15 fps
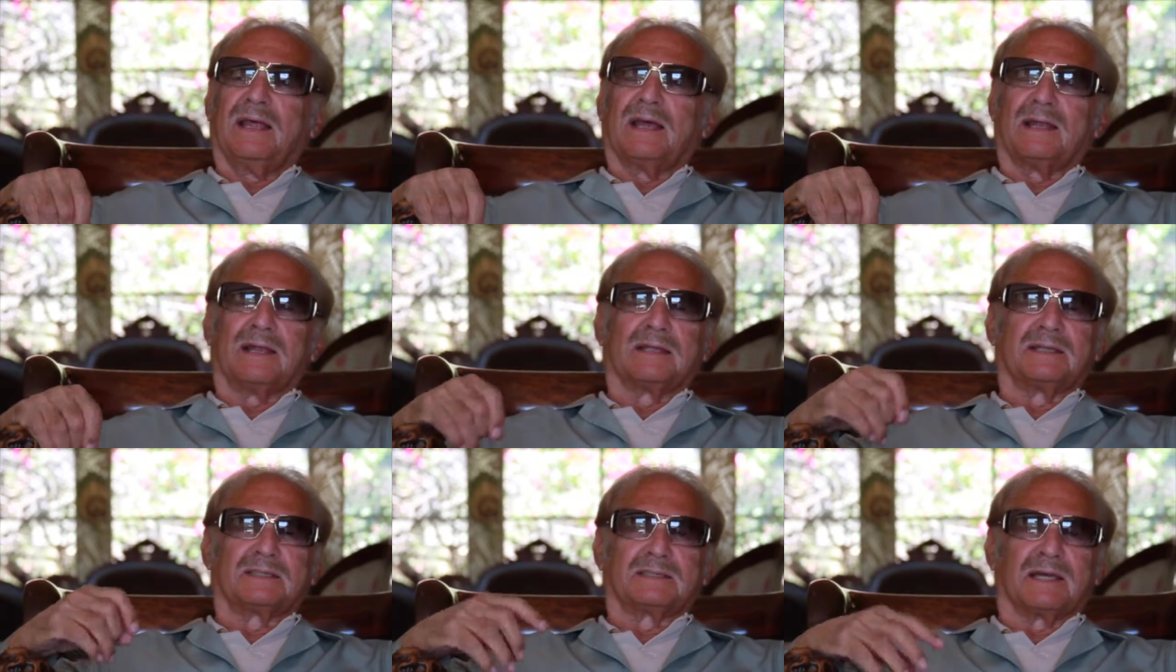And I
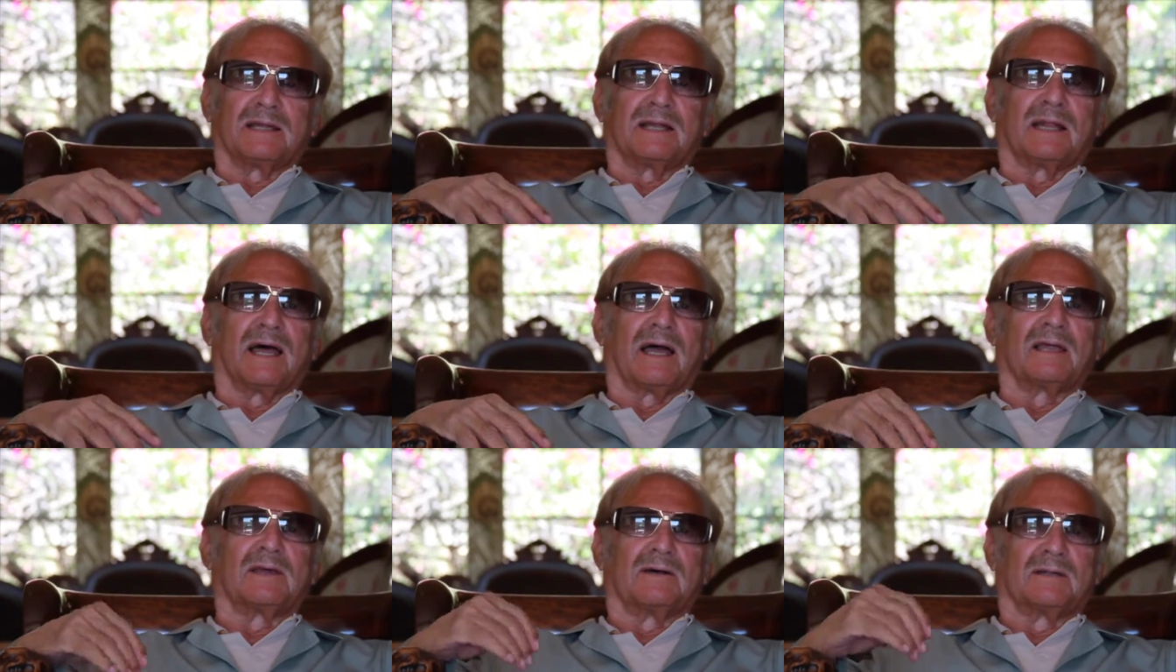decided
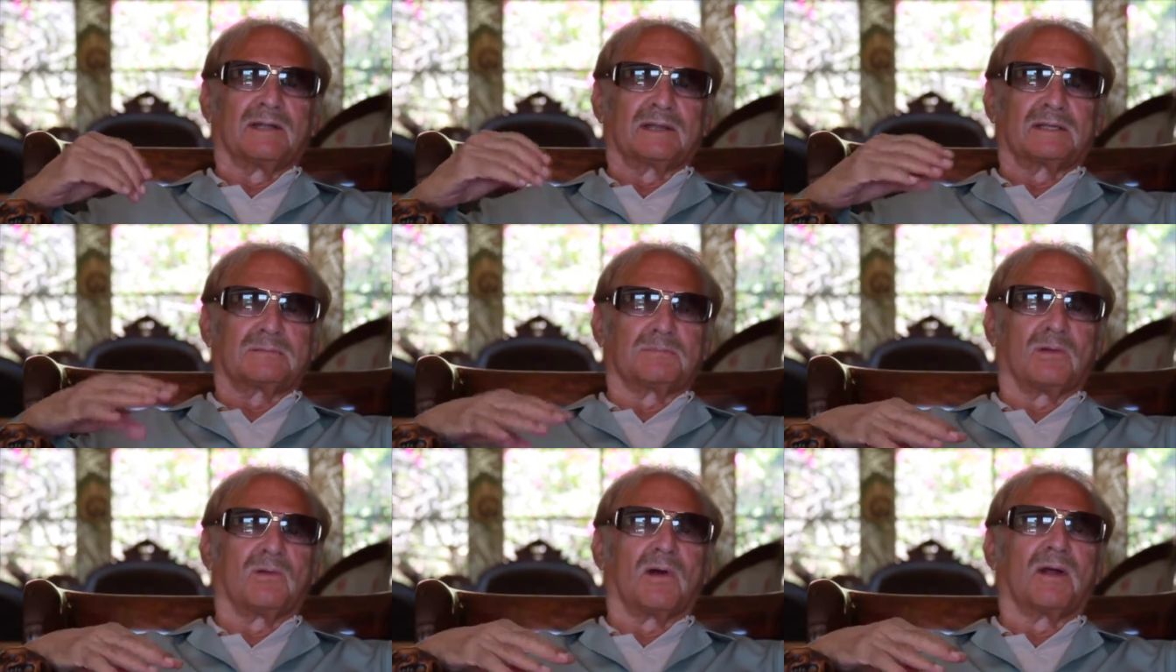I could
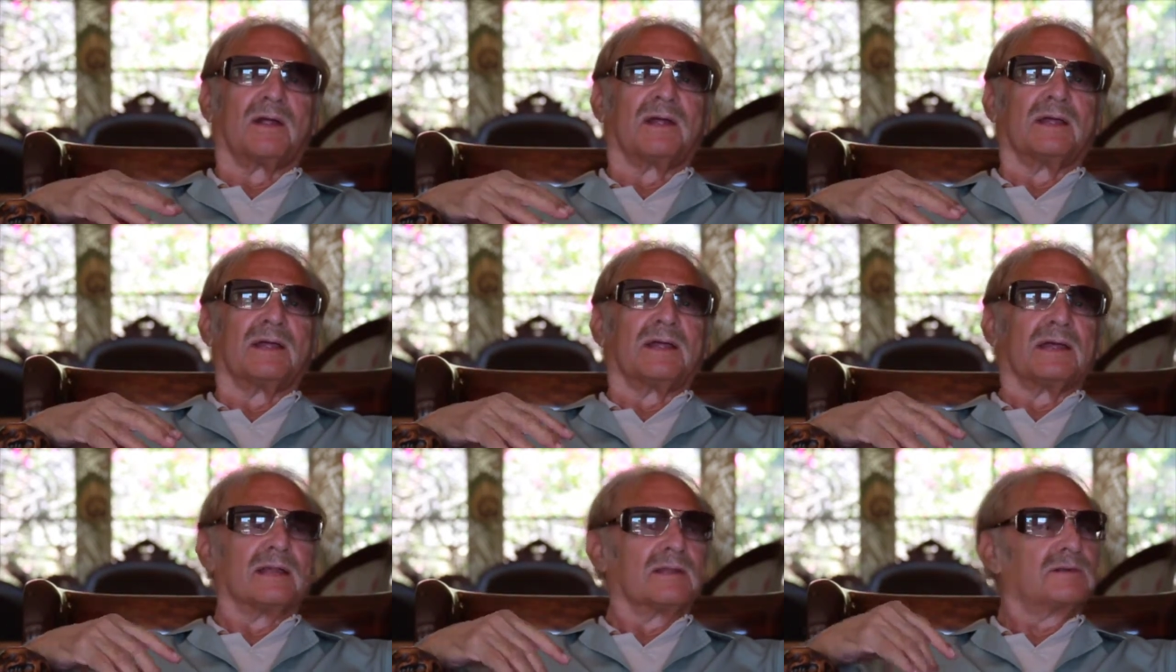explore
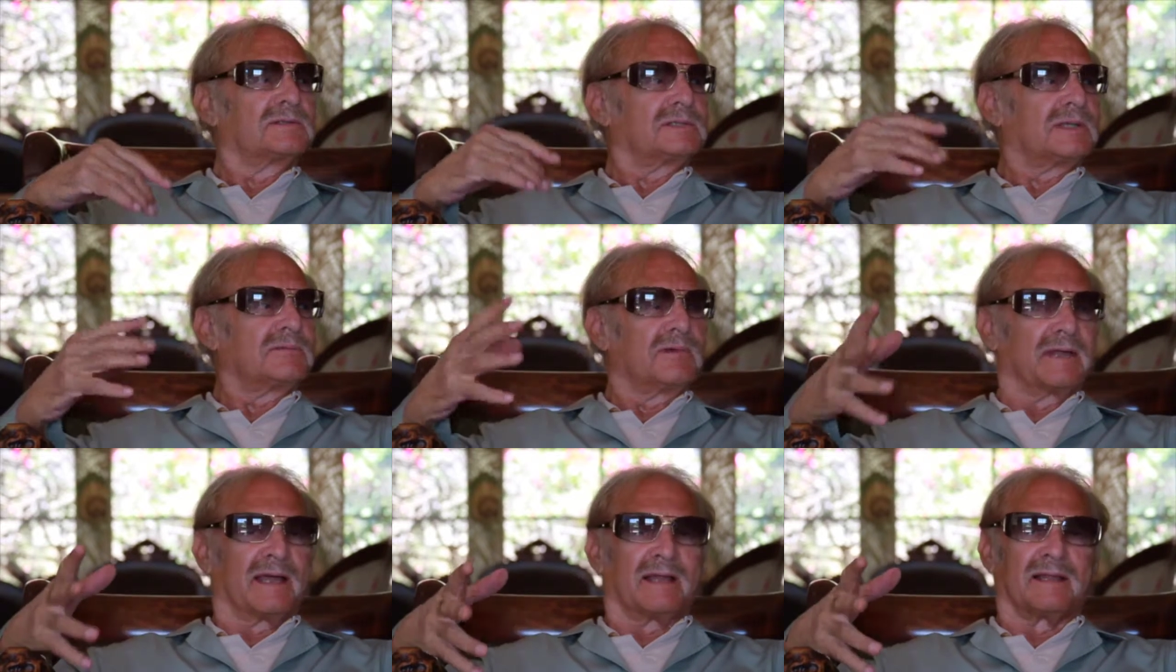illusion and
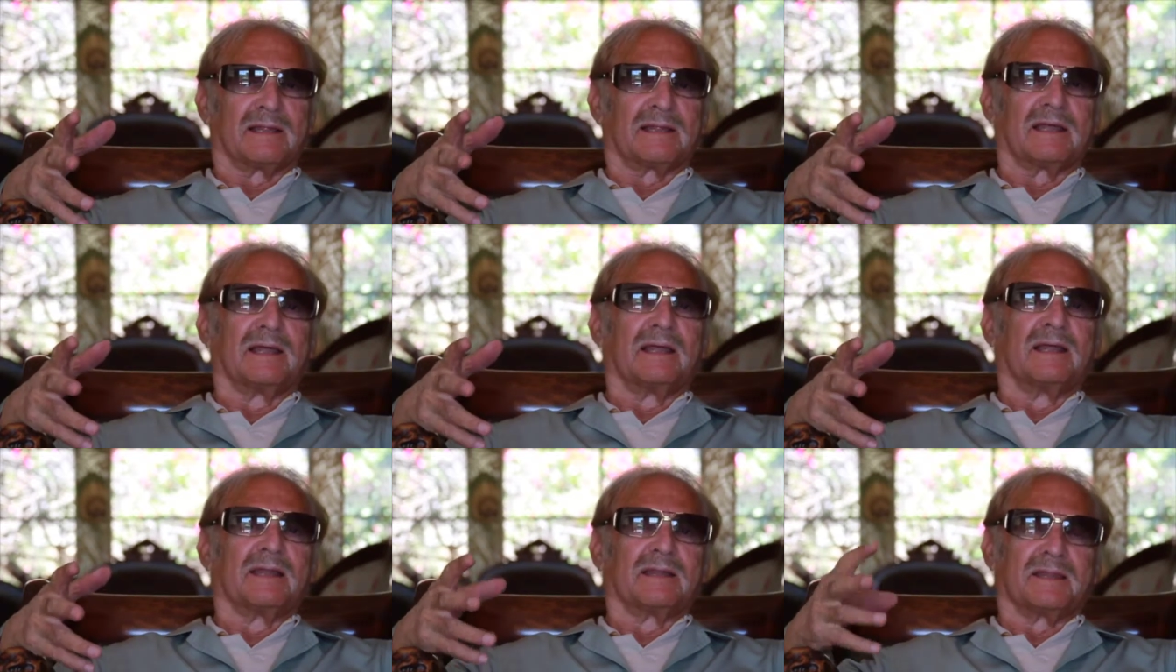reality
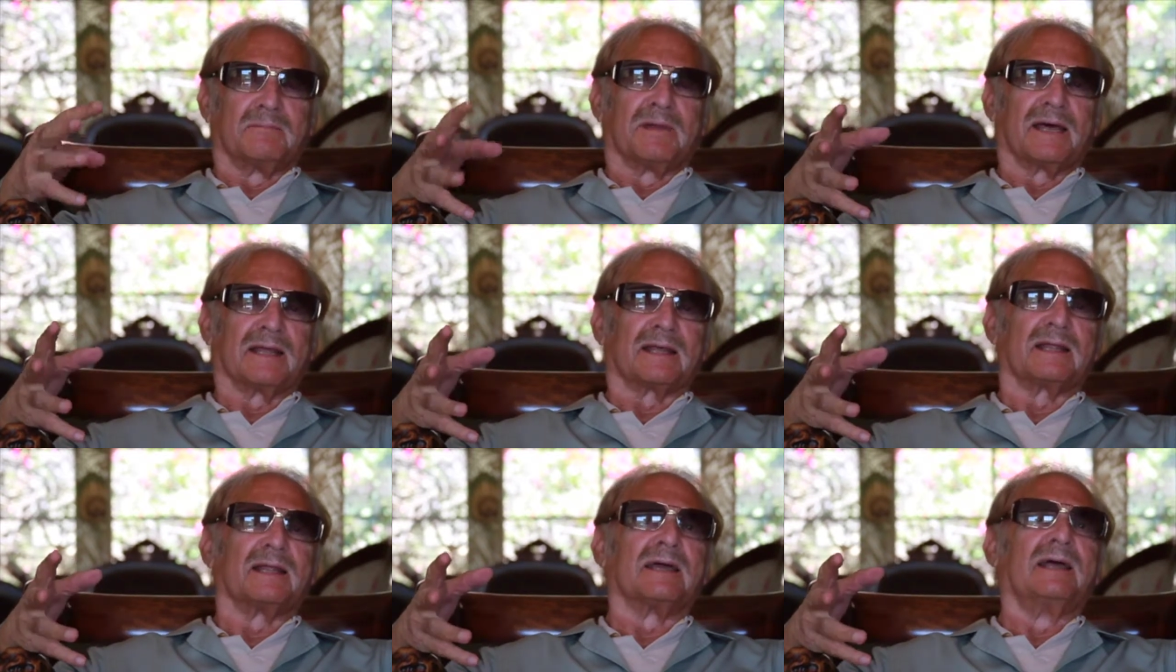
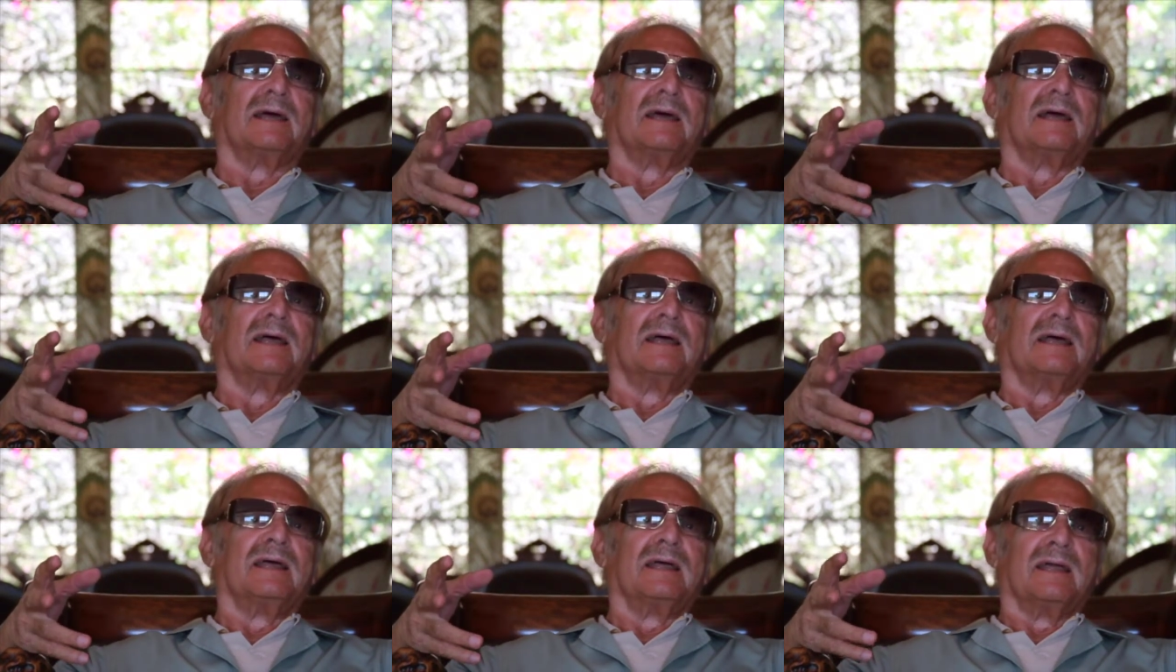thematically
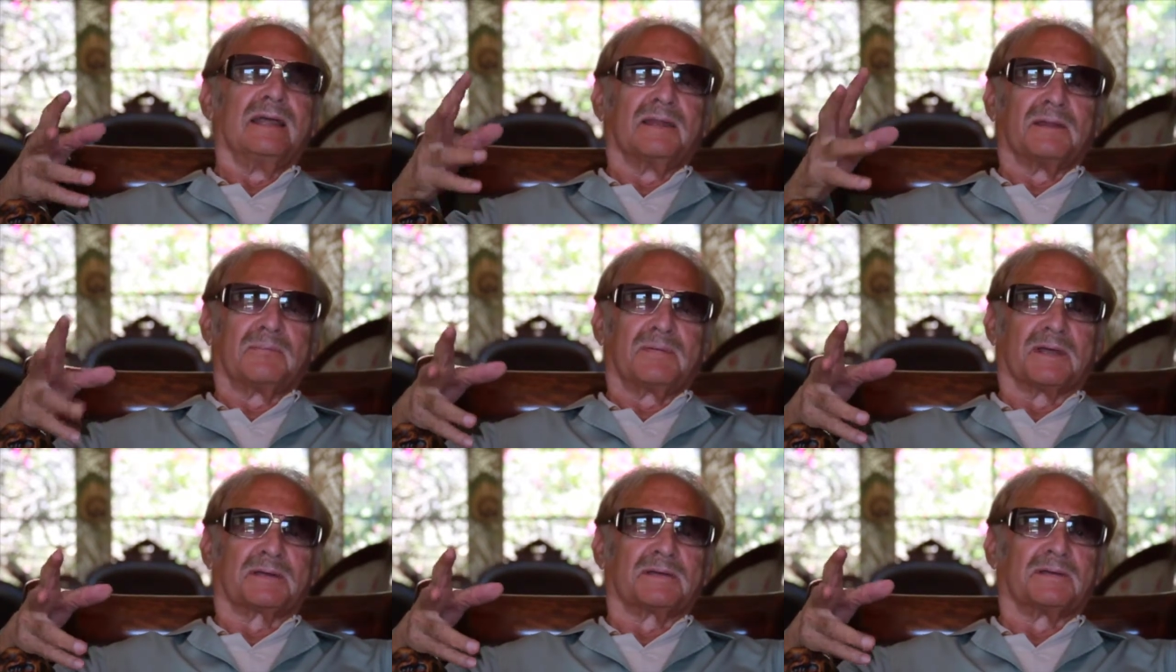in the
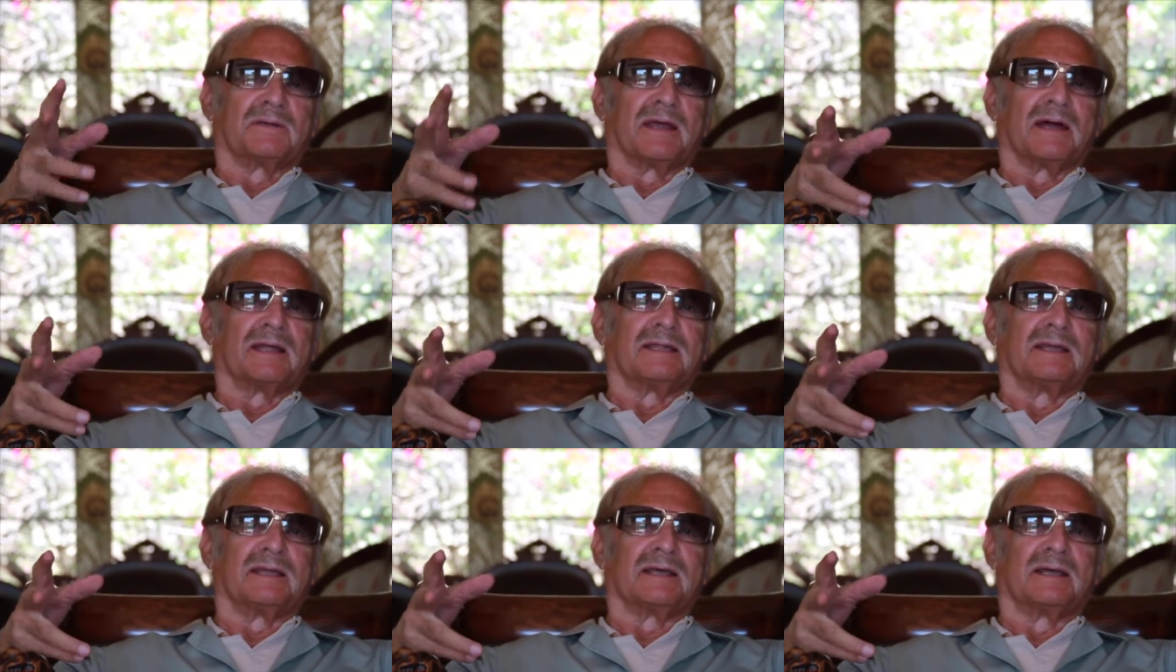picture, the
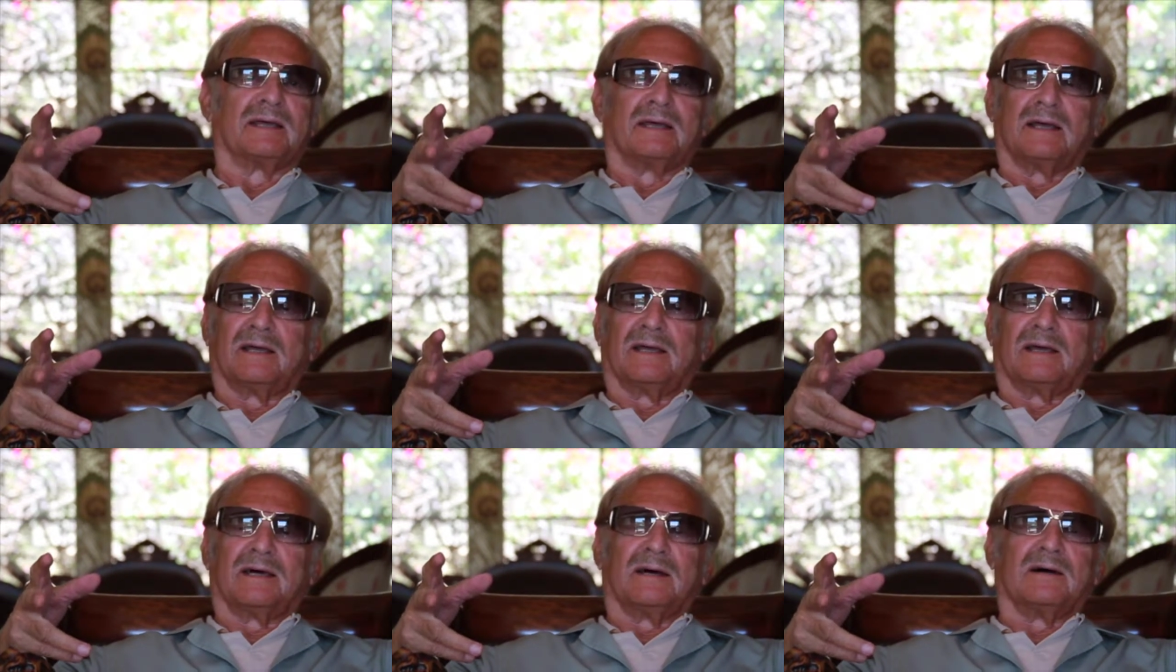idea
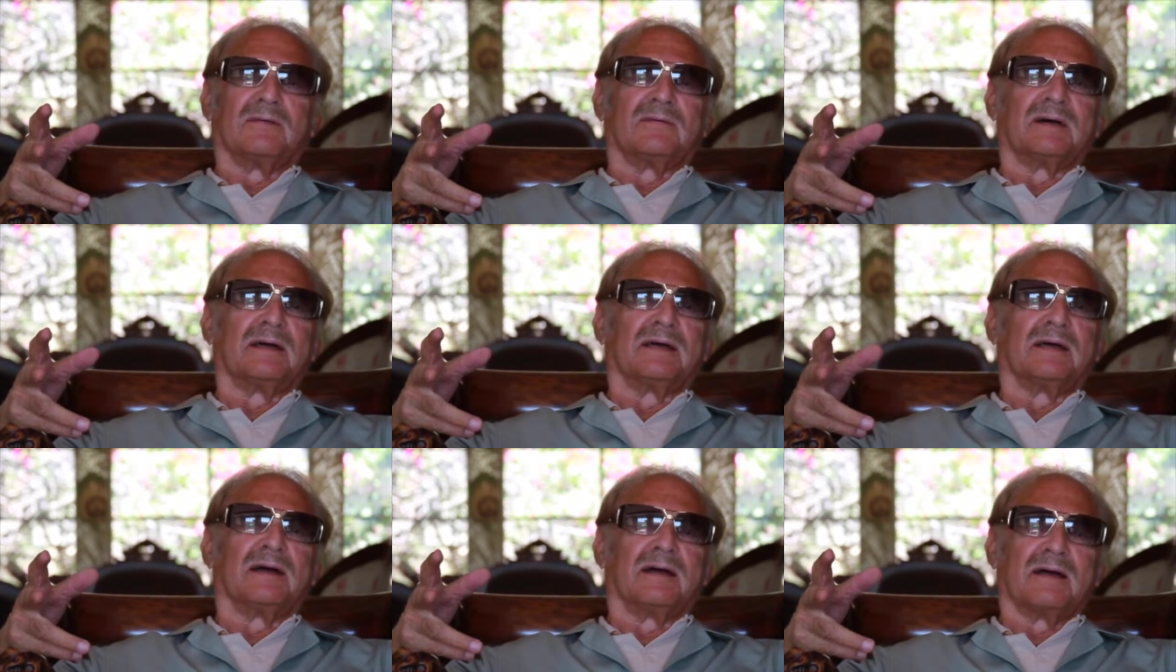of
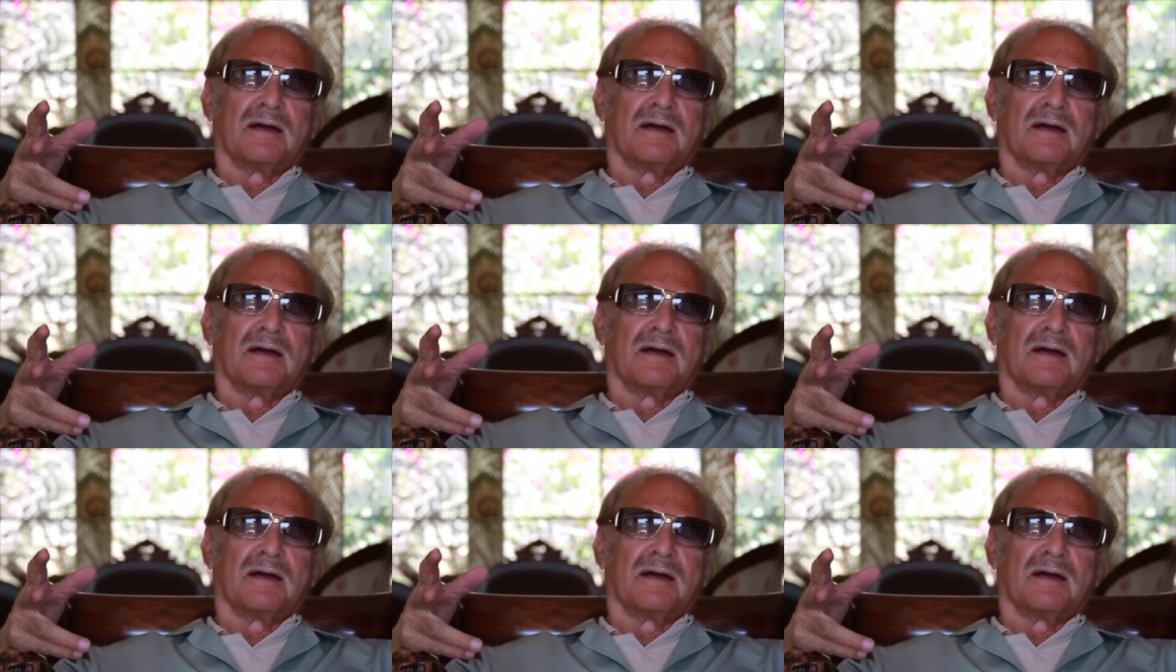a